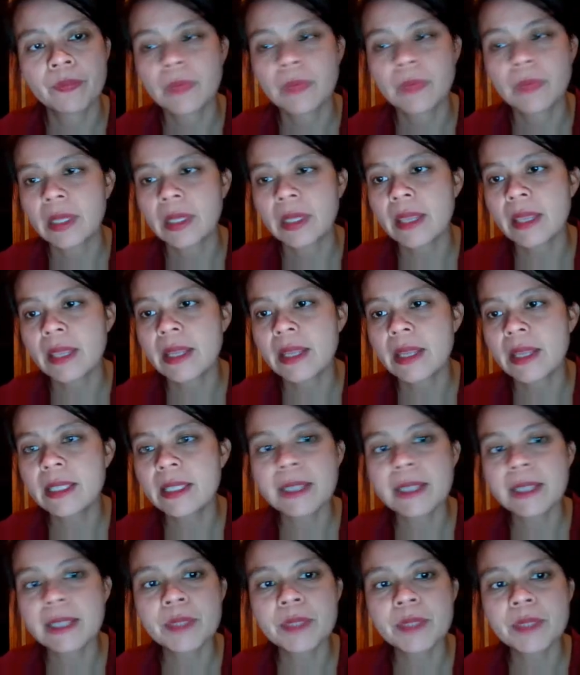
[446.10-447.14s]
And then in
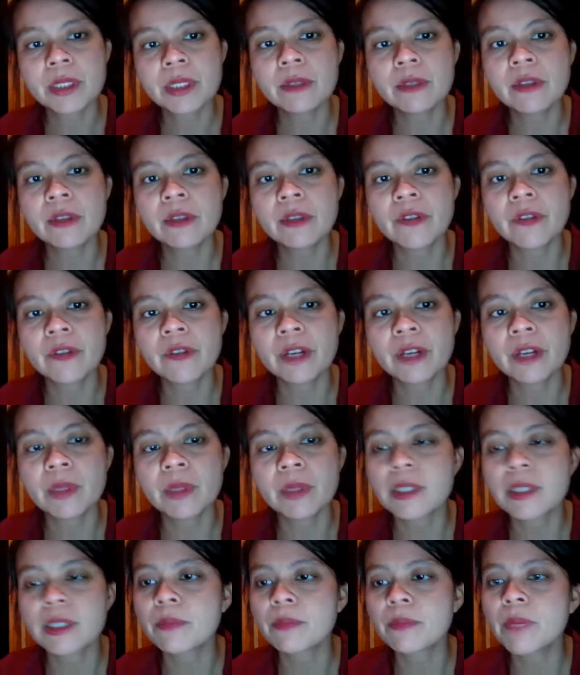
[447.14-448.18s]
step 2, the variable
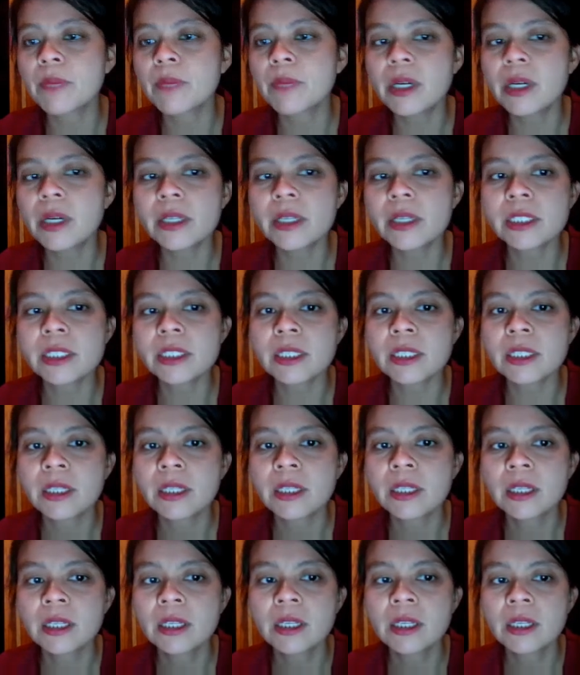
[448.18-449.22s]
is merged
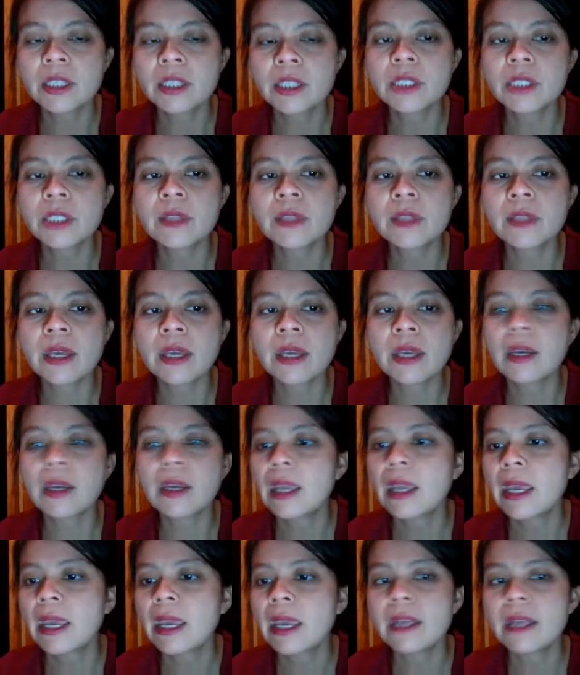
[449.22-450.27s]
into the
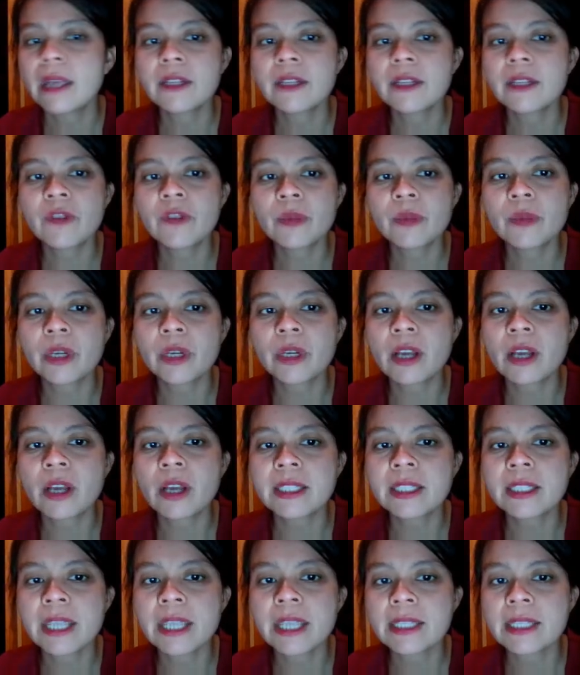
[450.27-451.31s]
Entity Framework
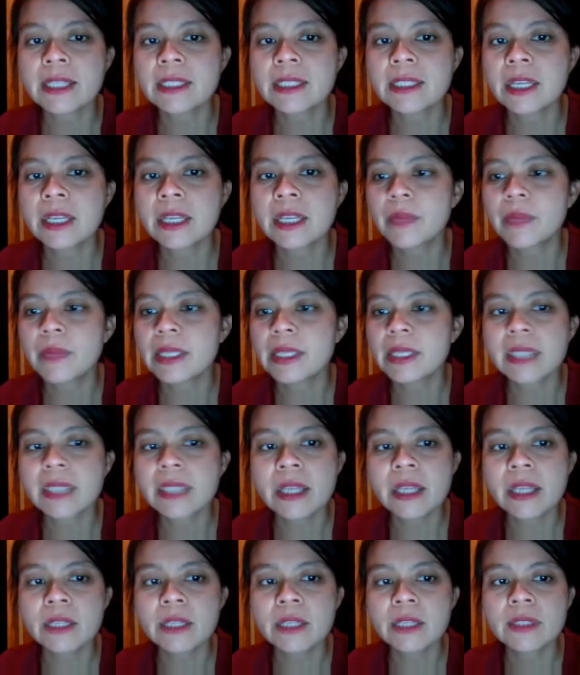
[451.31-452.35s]
context database
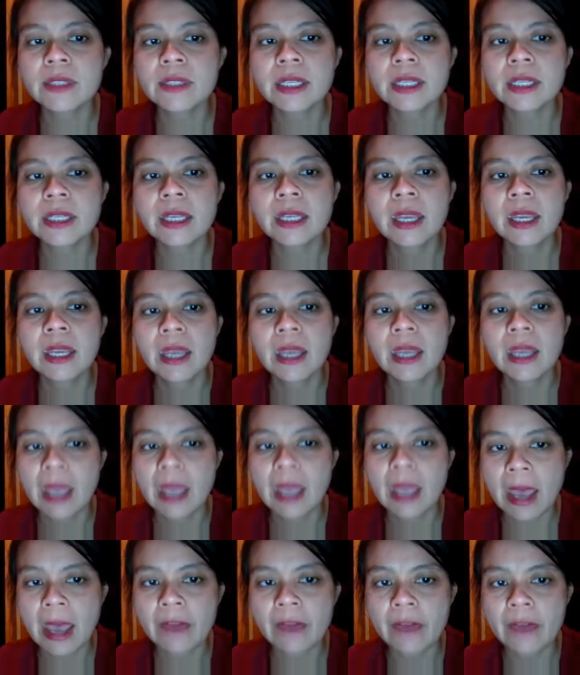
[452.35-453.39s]
set using
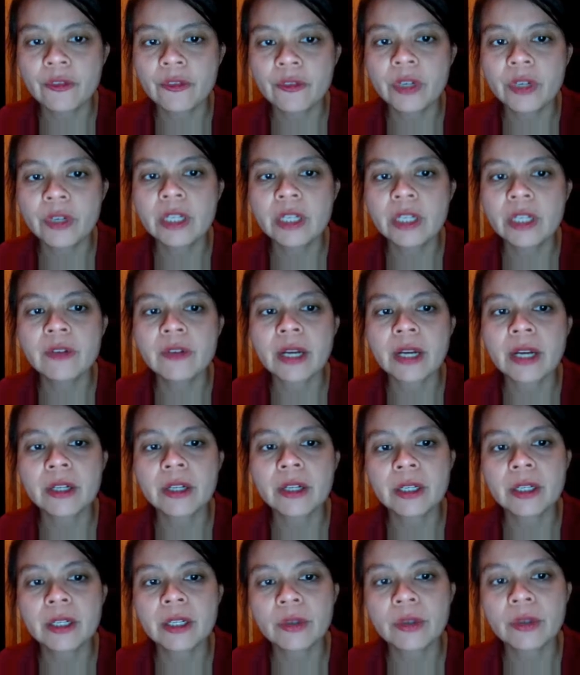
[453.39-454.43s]
add for a new
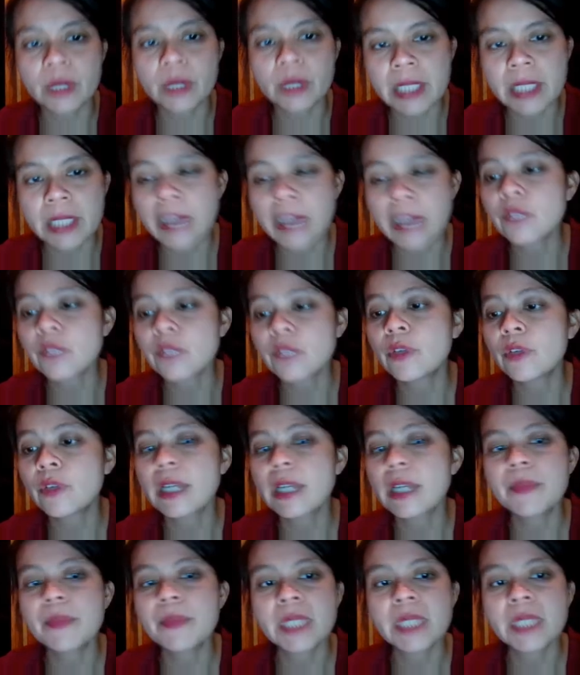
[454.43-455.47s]
record or attach for an
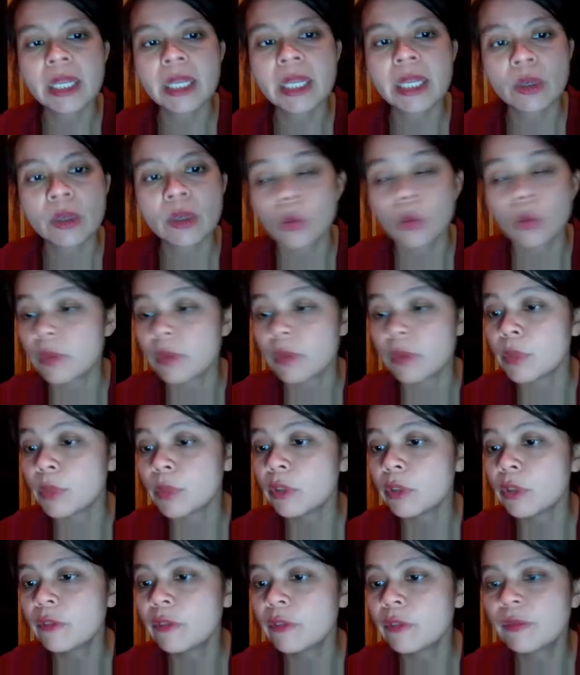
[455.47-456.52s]
update or
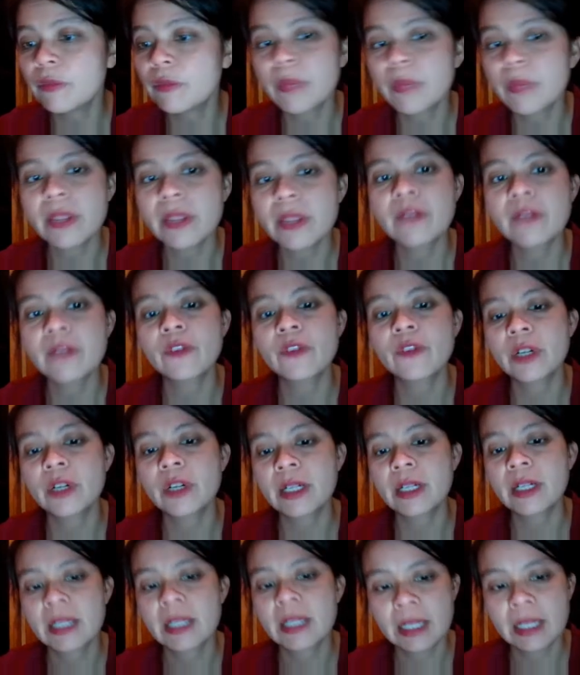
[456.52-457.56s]
remove method
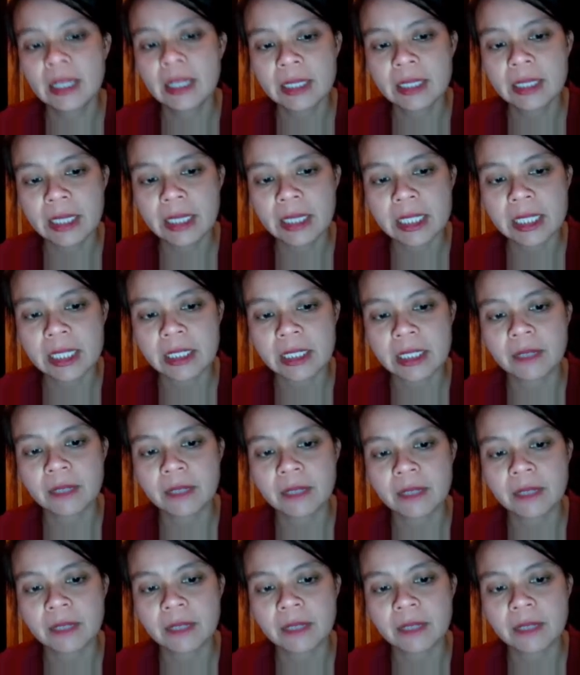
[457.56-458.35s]
for deletion.